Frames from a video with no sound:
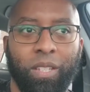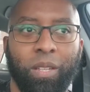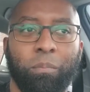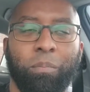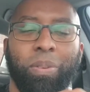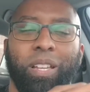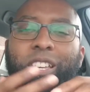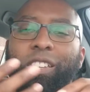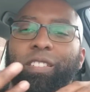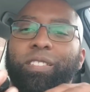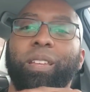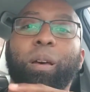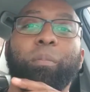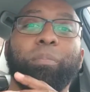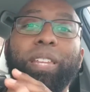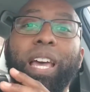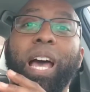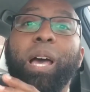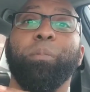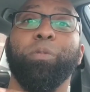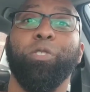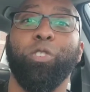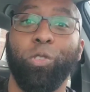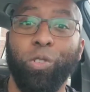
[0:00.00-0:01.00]
Because
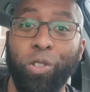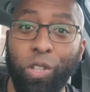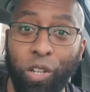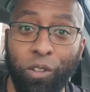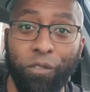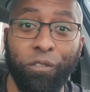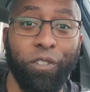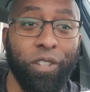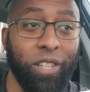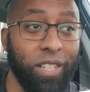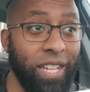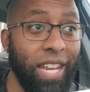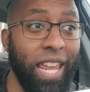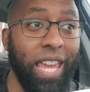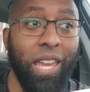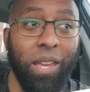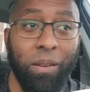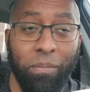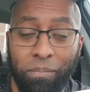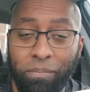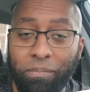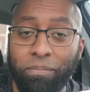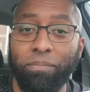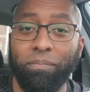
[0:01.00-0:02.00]
sometimes you'll look for the
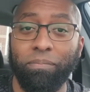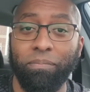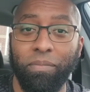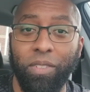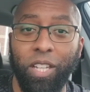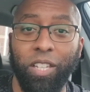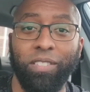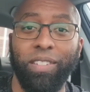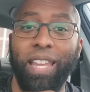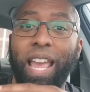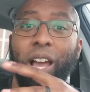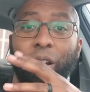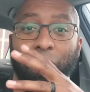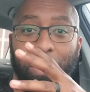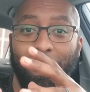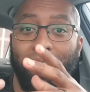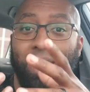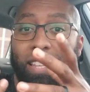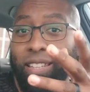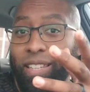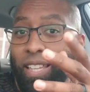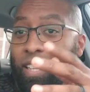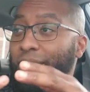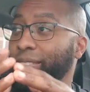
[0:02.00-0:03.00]
name, because now,
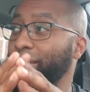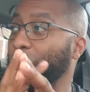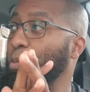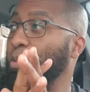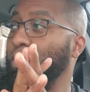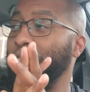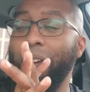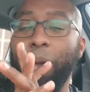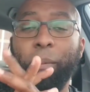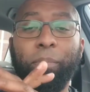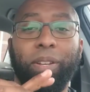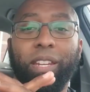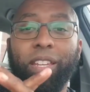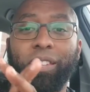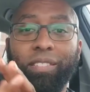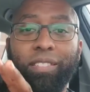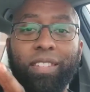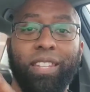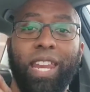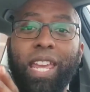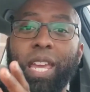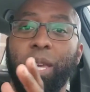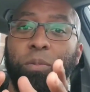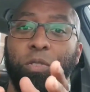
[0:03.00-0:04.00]
again, like I said, what's happening is the
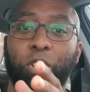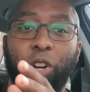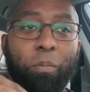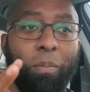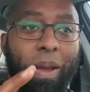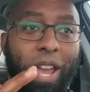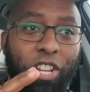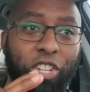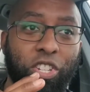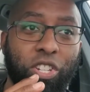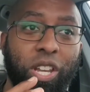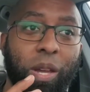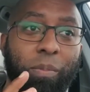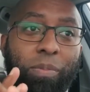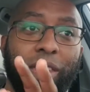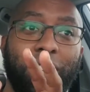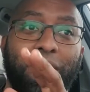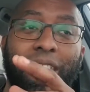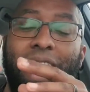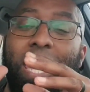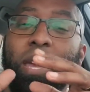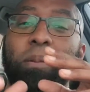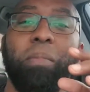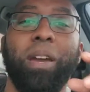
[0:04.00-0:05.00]
names aren't matching up. The
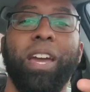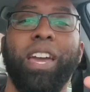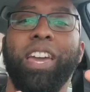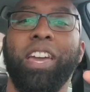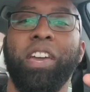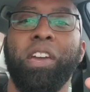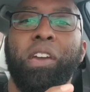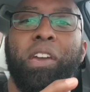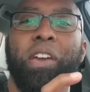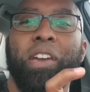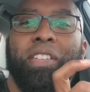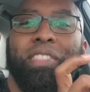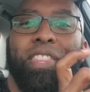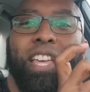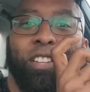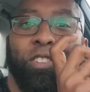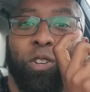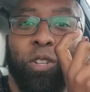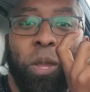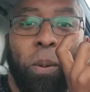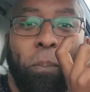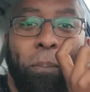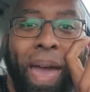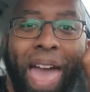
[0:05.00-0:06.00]
name that's
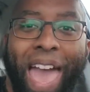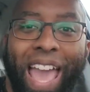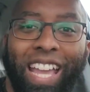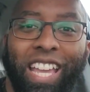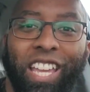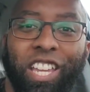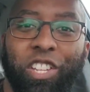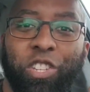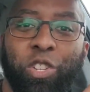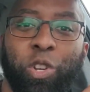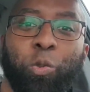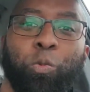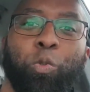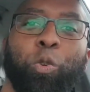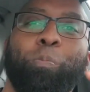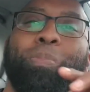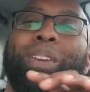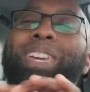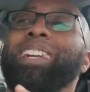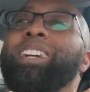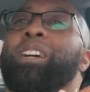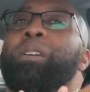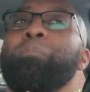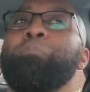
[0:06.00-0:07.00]
on the package will
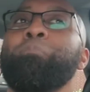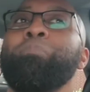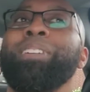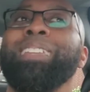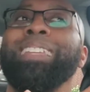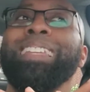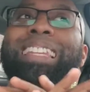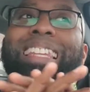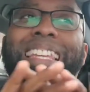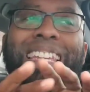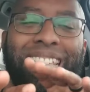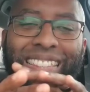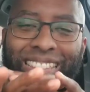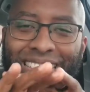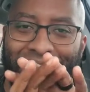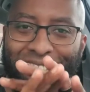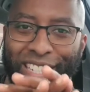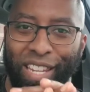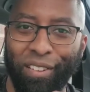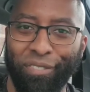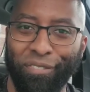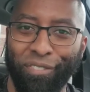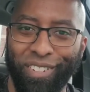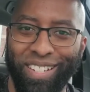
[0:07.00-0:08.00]
be completely
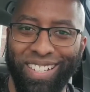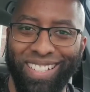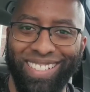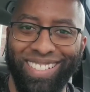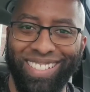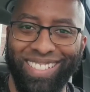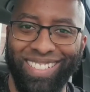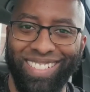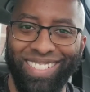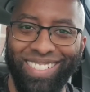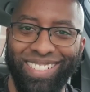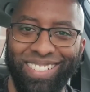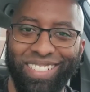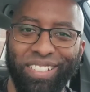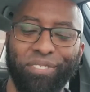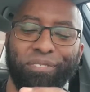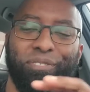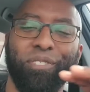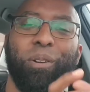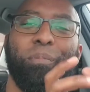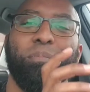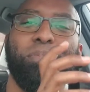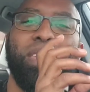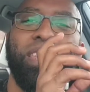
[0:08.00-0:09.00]
different
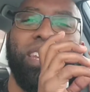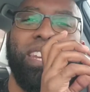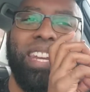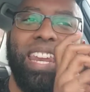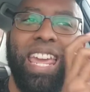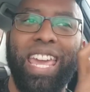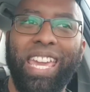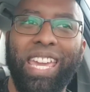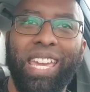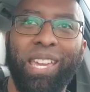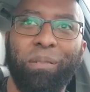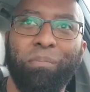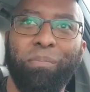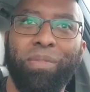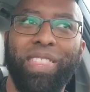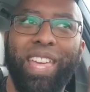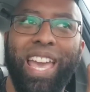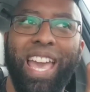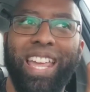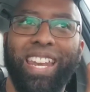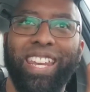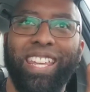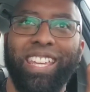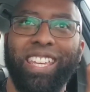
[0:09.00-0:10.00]
from the name
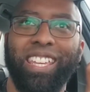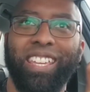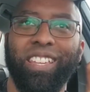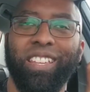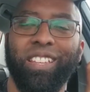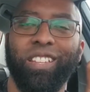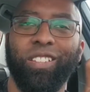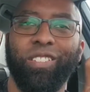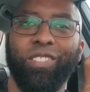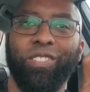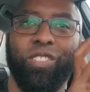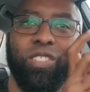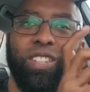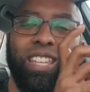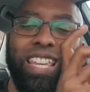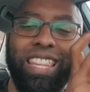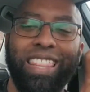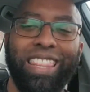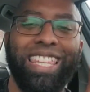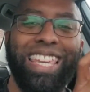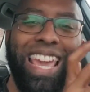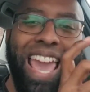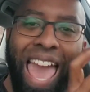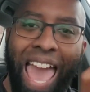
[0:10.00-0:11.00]
that is
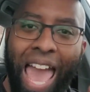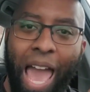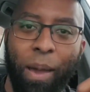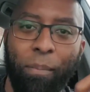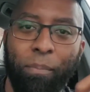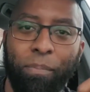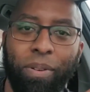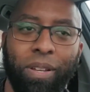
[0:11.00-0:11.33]
in the app.